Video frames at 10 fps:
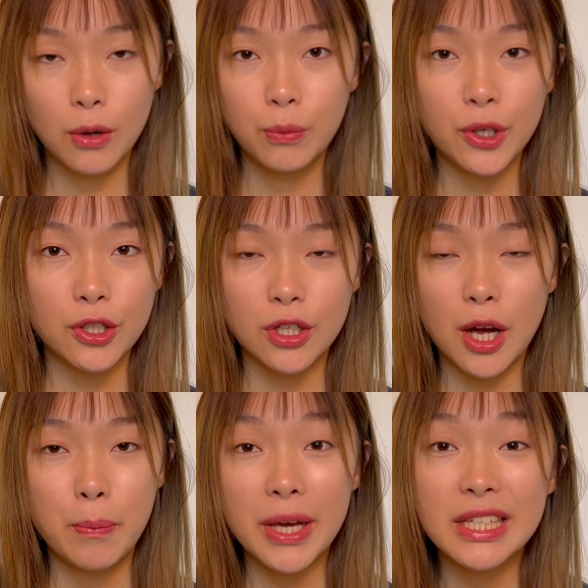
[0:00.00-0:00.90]
which are
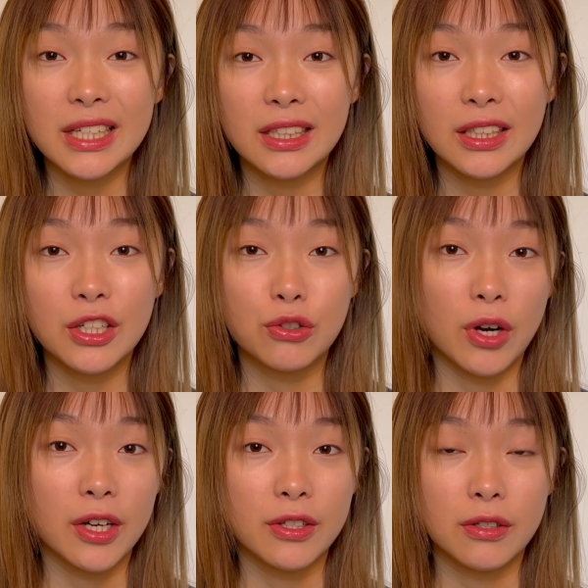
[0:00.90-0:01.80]
basically
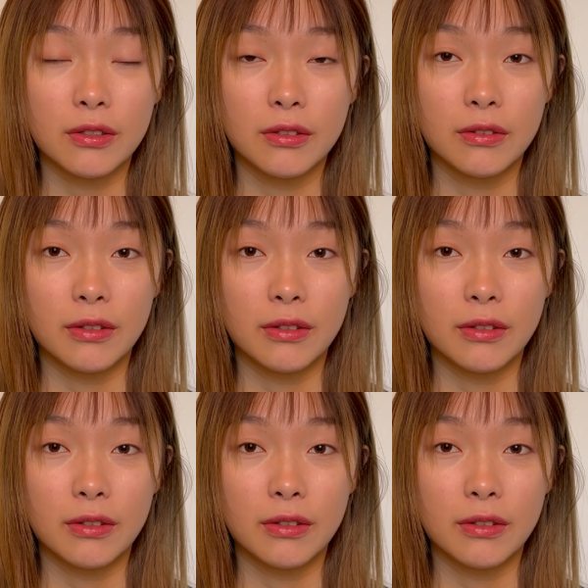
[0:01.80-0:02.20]
drugs to